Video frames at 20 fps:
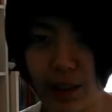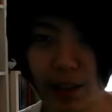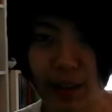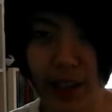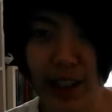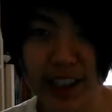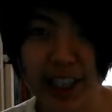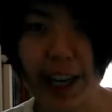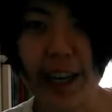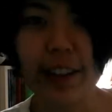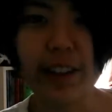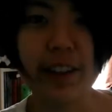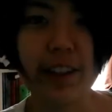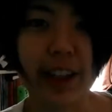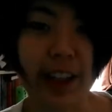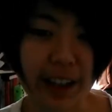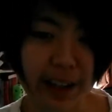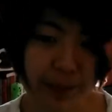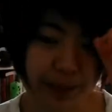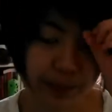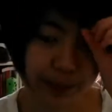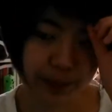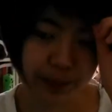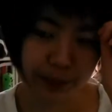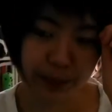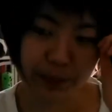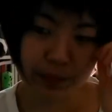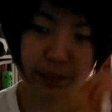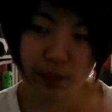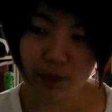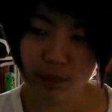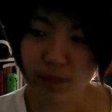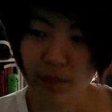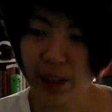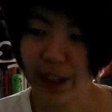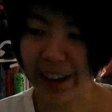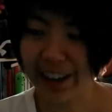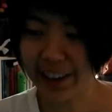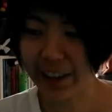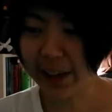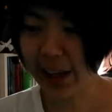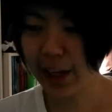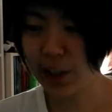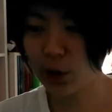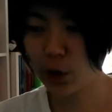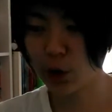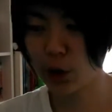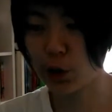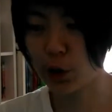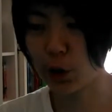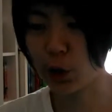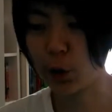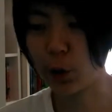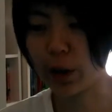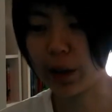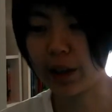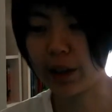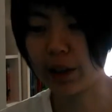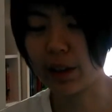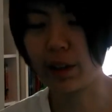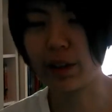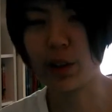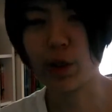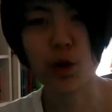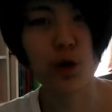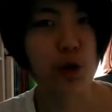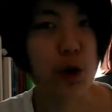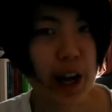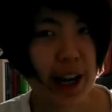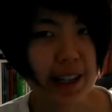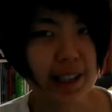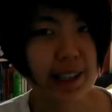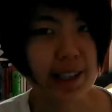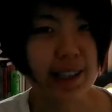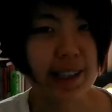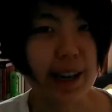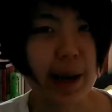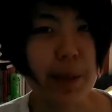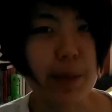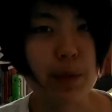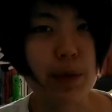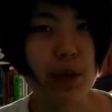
second thing, I think, has to do with stress and